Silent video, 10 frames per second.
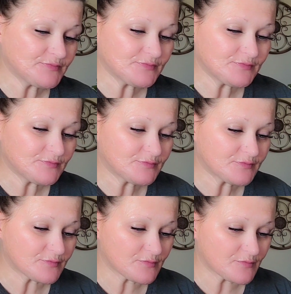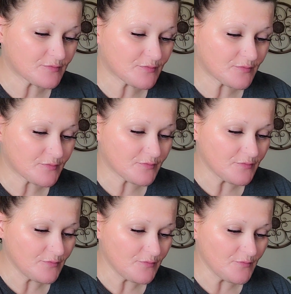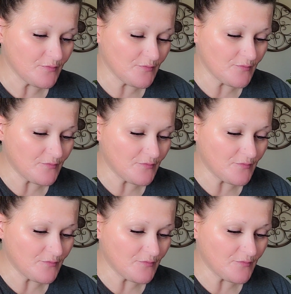Nothing is said.